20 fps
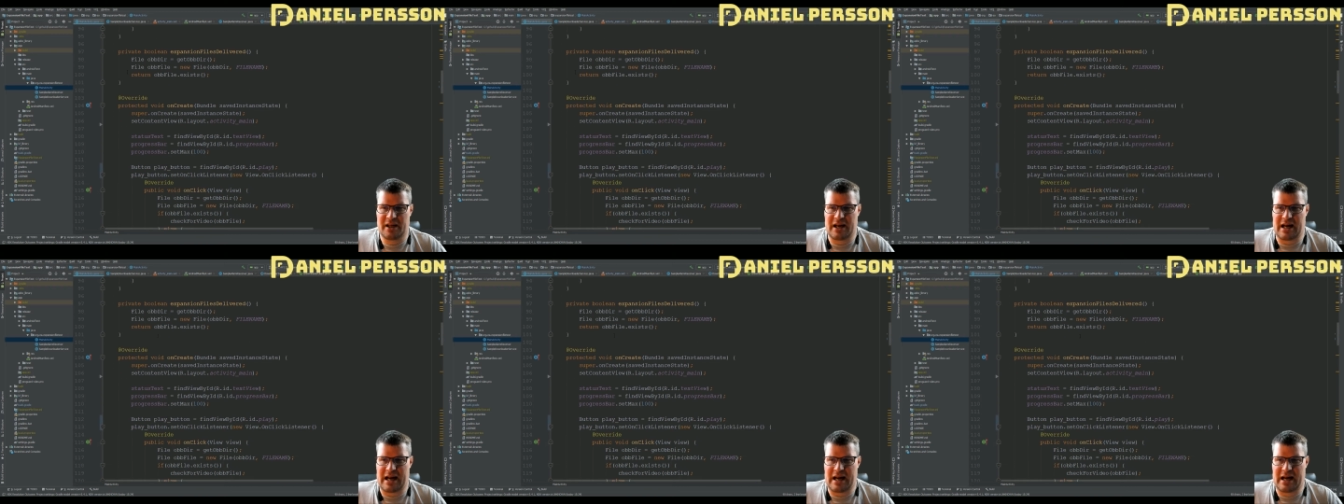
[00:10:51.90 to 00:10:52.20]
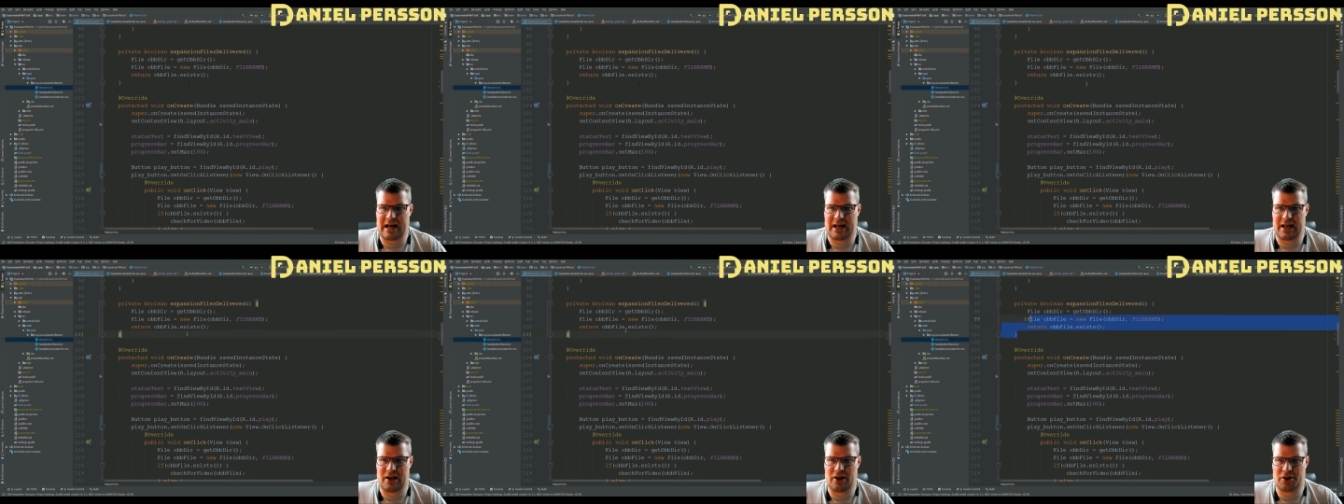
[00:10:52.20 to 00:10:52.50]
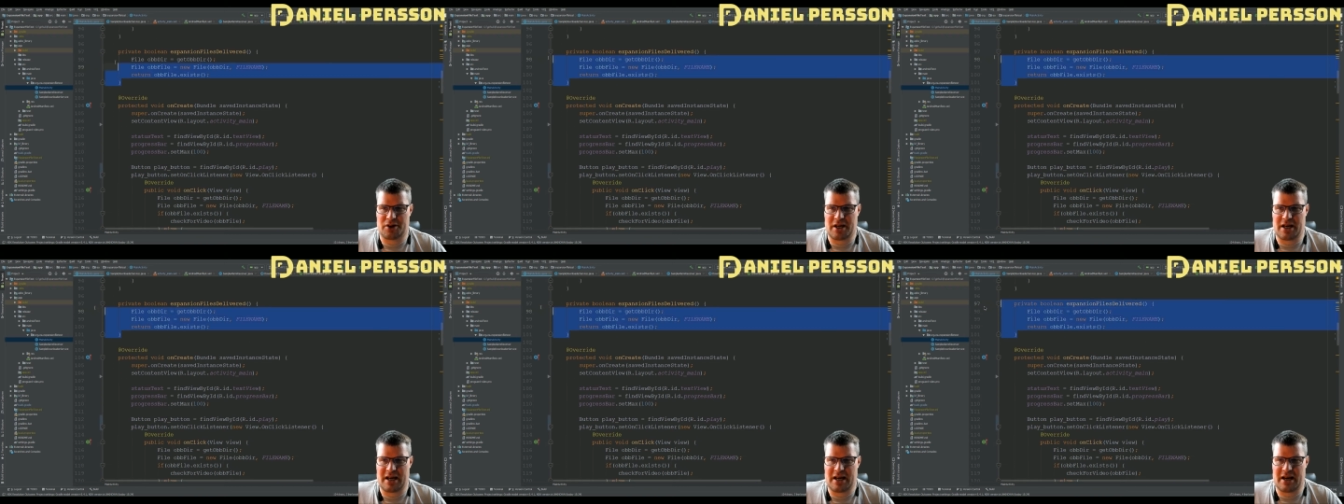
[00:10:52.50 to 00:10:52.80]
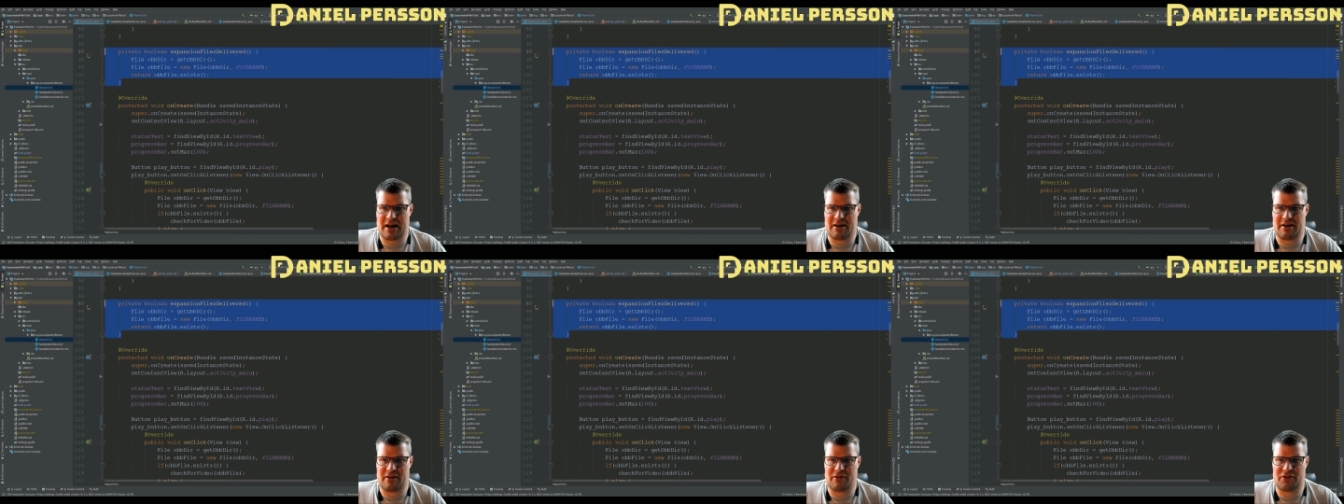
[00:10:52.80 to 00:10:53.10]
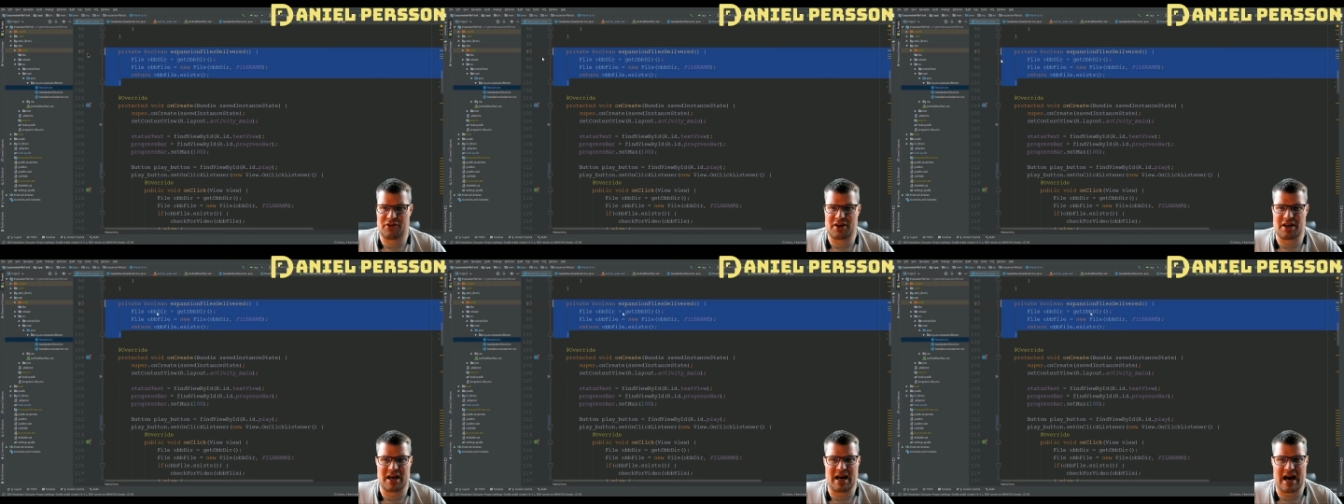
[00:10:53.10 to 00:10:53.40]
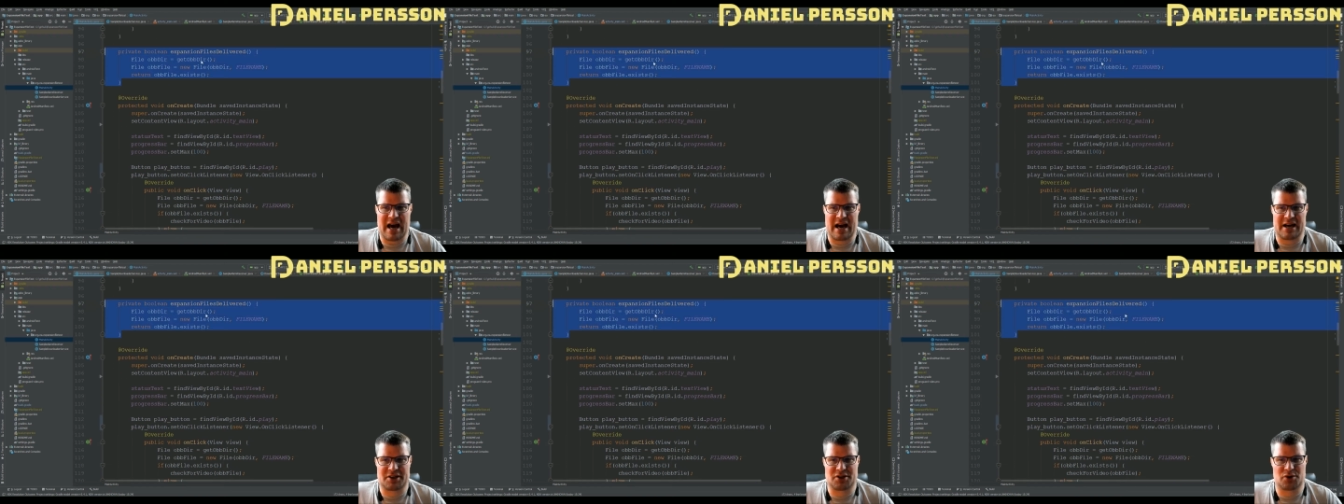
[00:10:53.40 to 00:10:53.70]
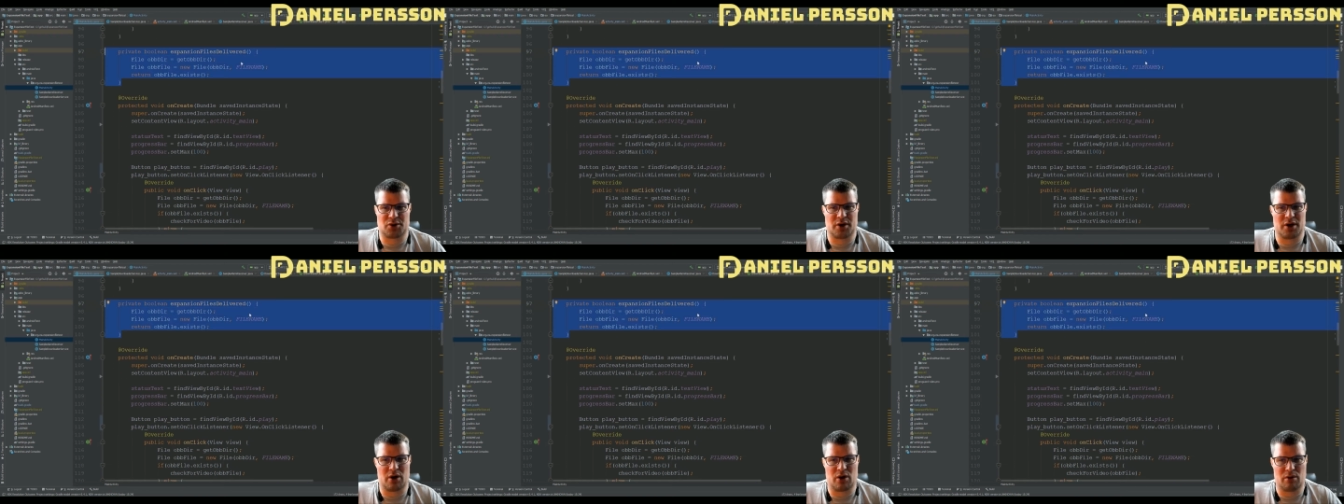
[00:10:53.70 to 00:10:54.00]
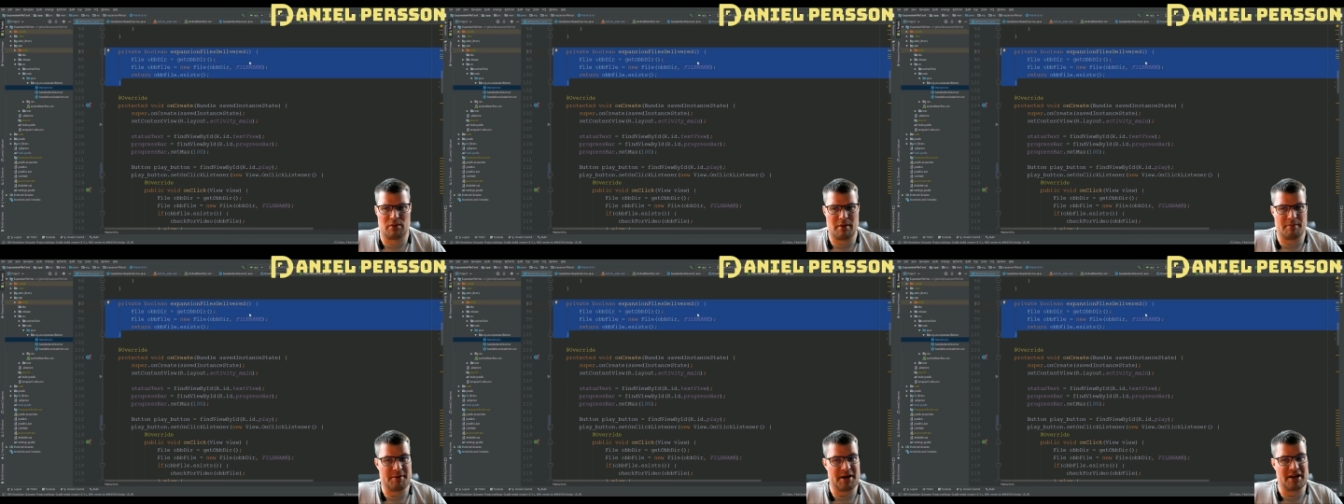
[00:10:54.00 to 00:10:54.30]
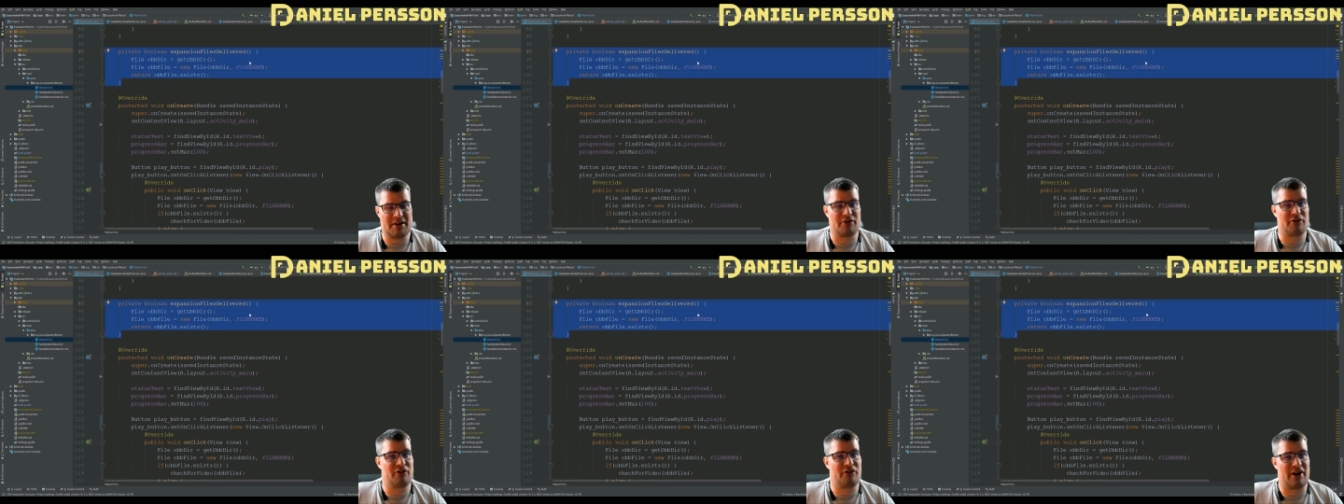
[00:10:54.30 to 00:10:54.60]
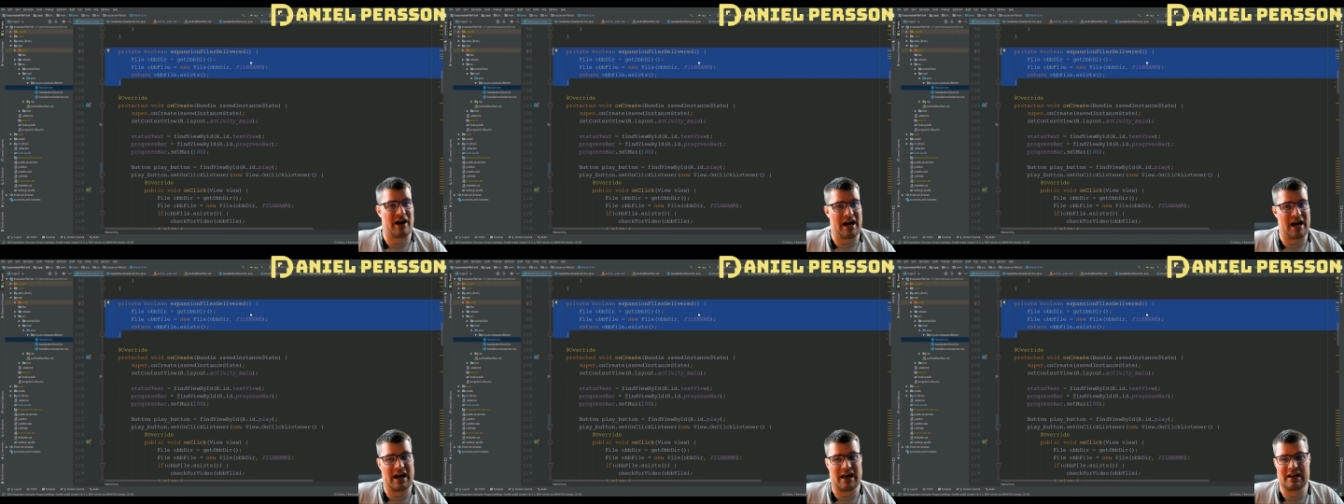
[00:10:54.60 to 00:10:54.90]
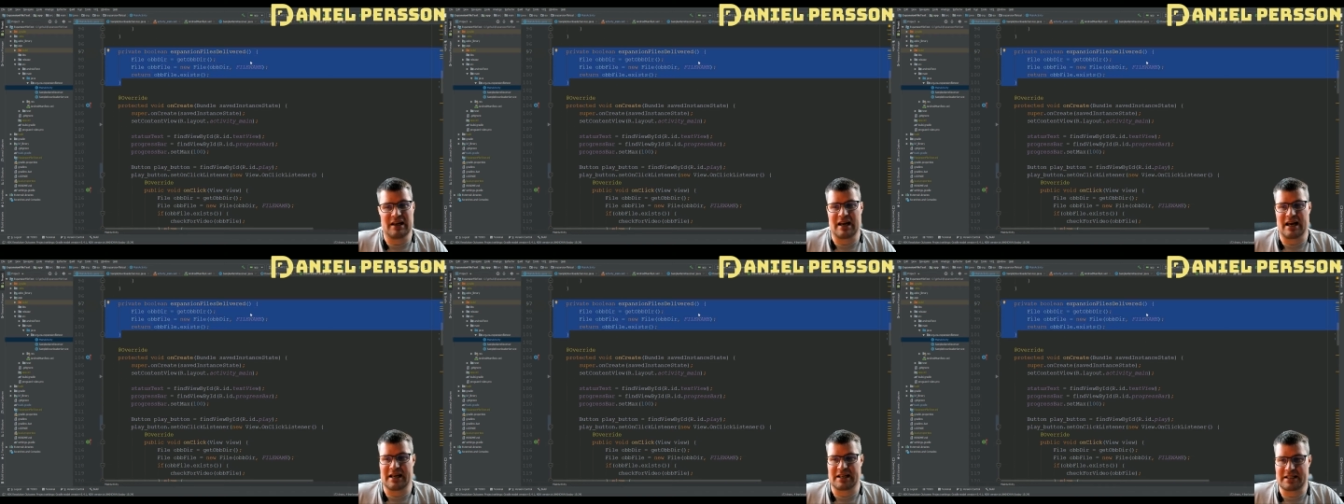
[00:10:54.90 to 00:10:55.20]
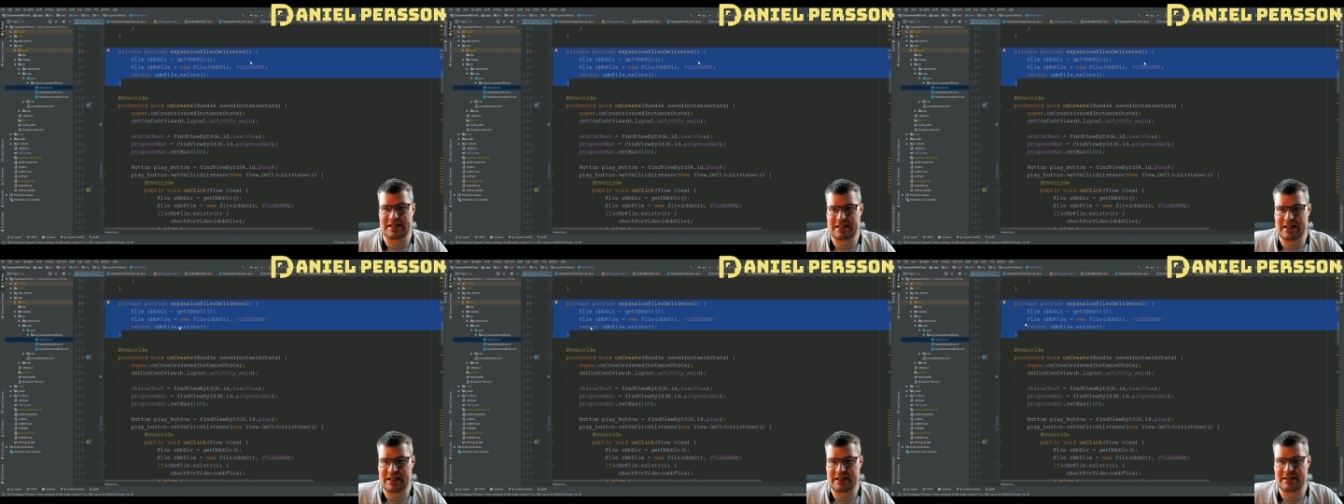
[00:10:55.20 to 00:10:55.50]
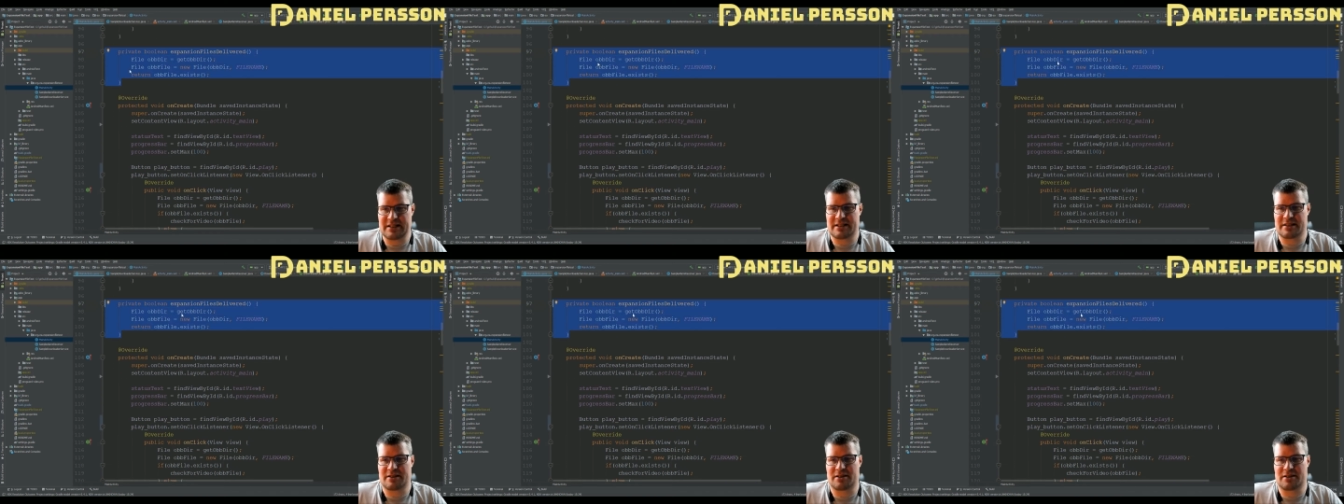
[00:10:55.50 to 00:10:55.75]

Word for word: I look here if the actual OBB file exists.